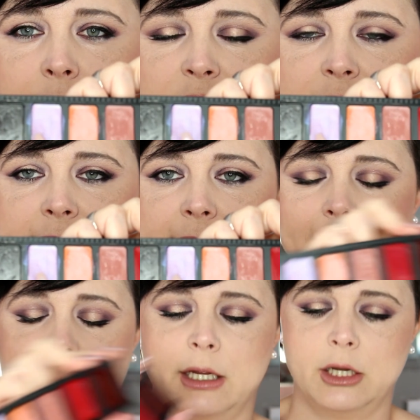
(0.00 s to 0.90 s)
which is
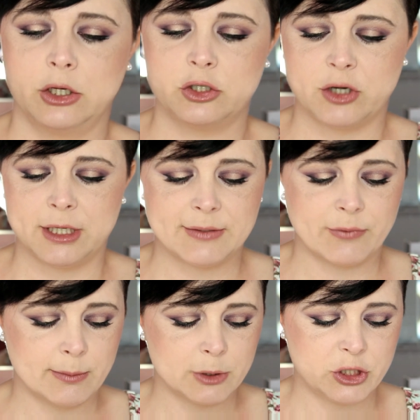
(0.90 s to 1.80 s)
the
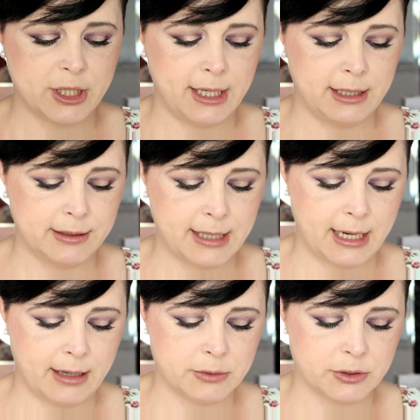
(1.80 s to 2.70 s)
Transformer shade,
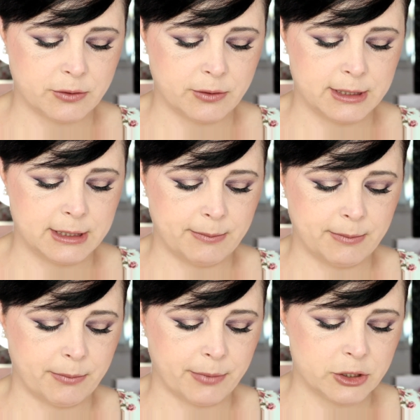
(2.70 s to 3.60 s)
and I'm just going to dip
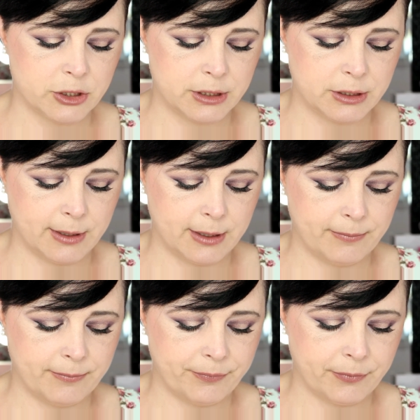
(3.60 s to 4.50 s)
my brush into
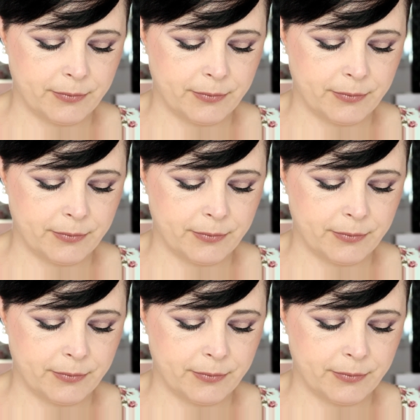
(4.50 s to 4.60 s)
it.